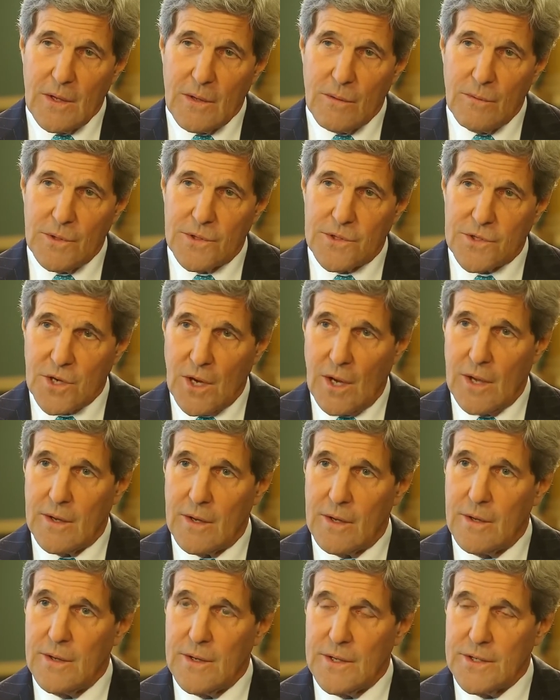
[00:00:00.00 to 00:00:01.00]
with
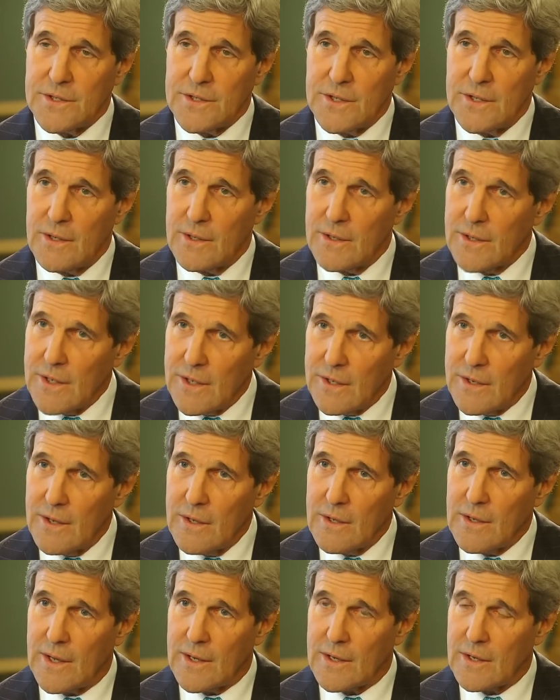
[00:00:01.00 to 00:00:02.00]
China as a
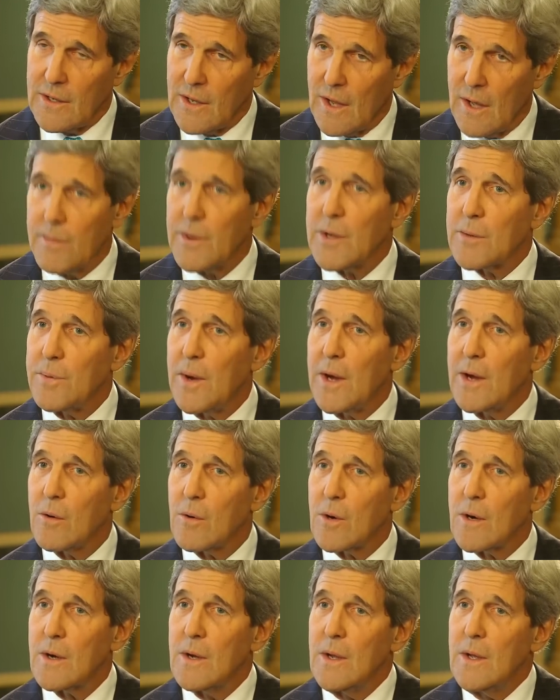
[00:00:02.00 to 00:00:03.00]
leading economic
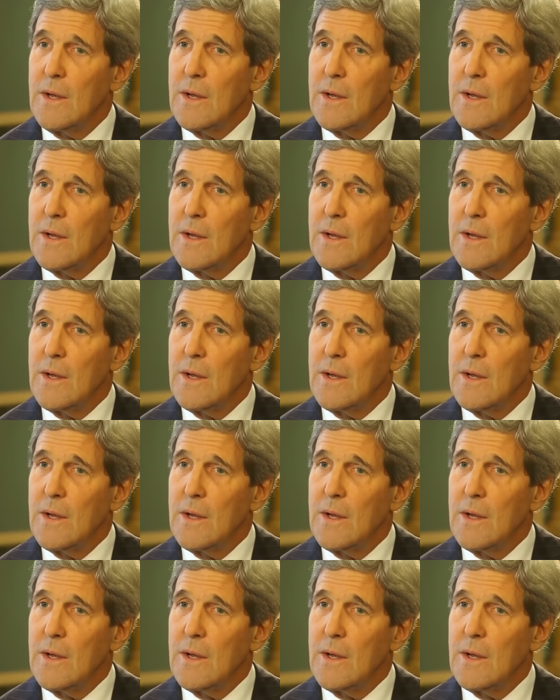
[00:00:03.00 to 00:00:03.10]
power